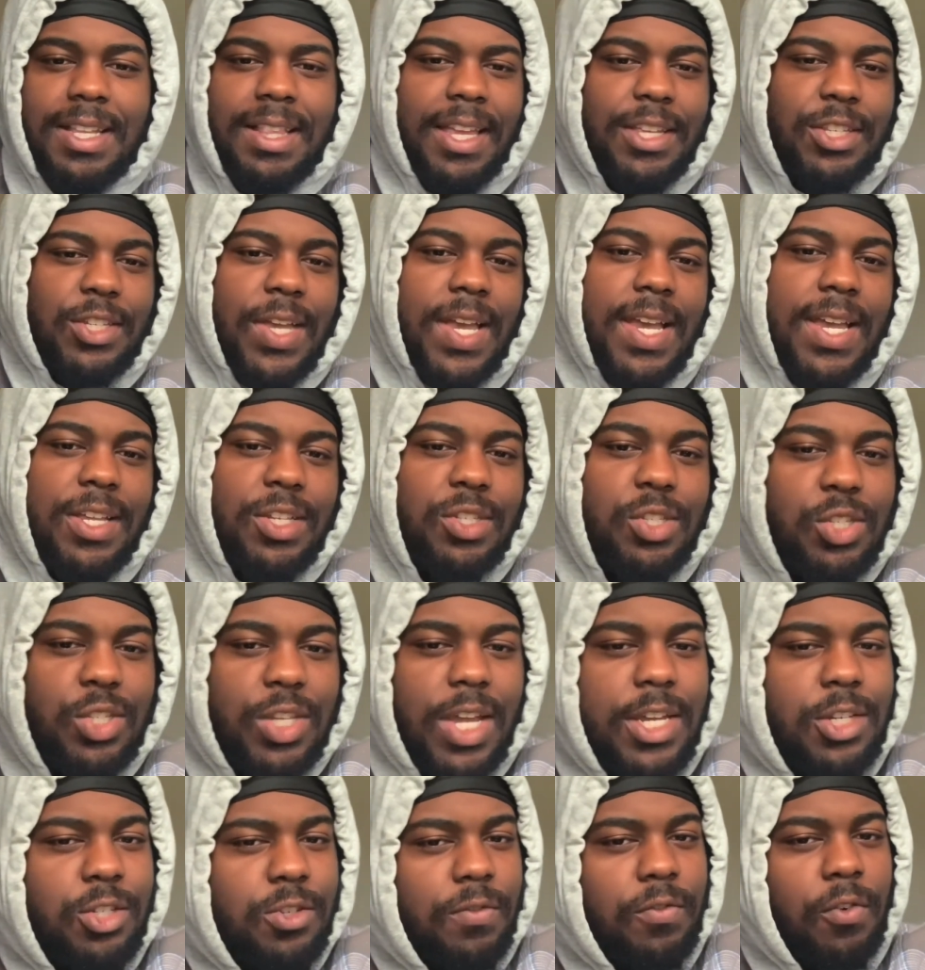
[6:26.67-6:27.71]
Like,
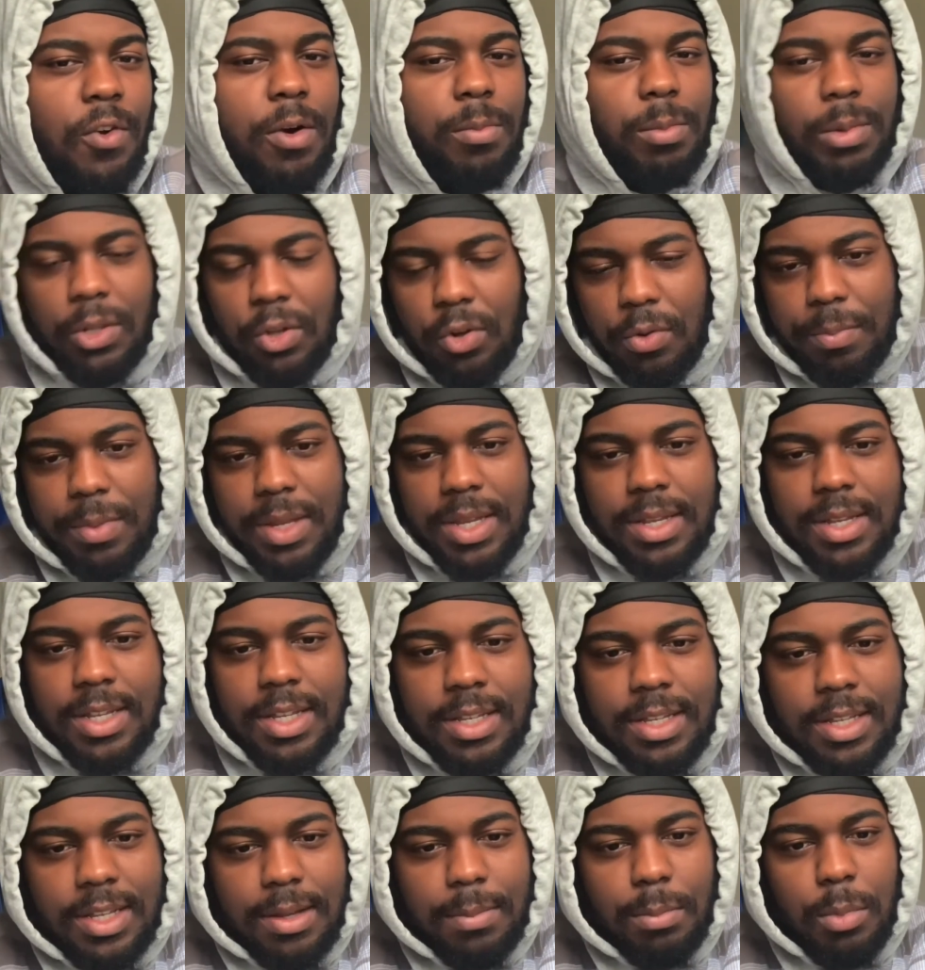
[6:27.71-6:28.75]
change your form a little bit.
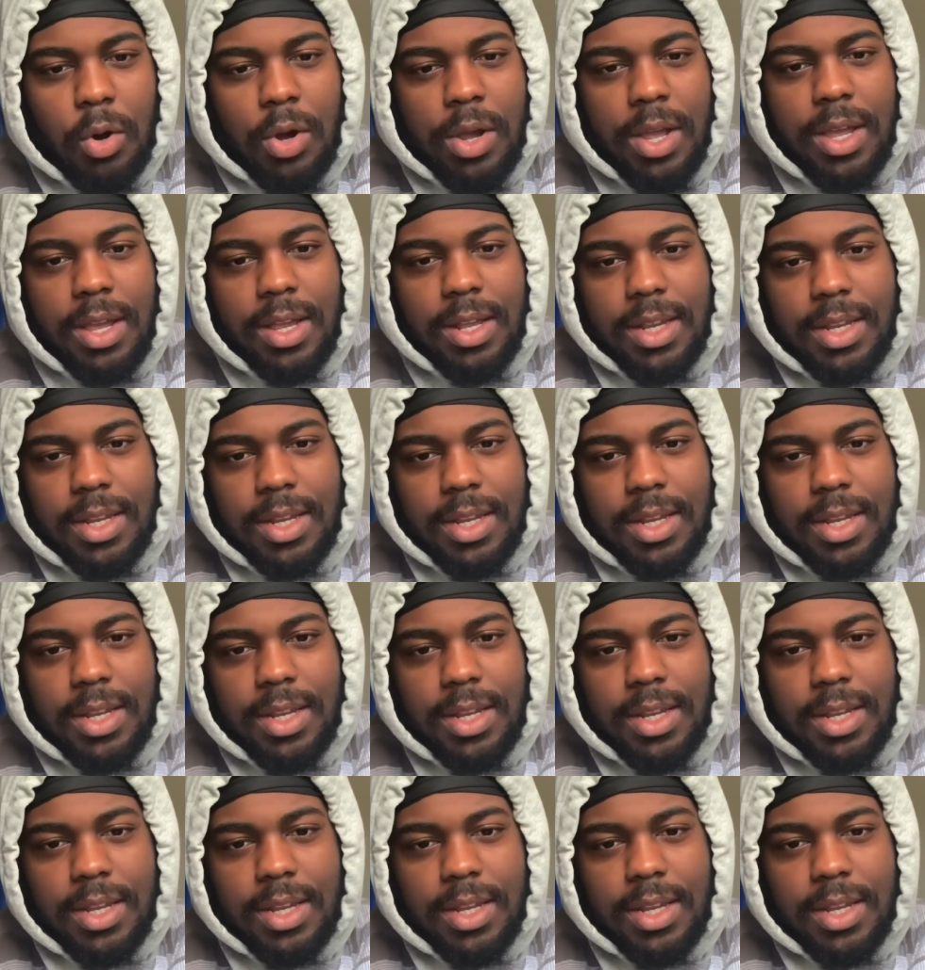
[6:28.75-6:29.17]
Boy.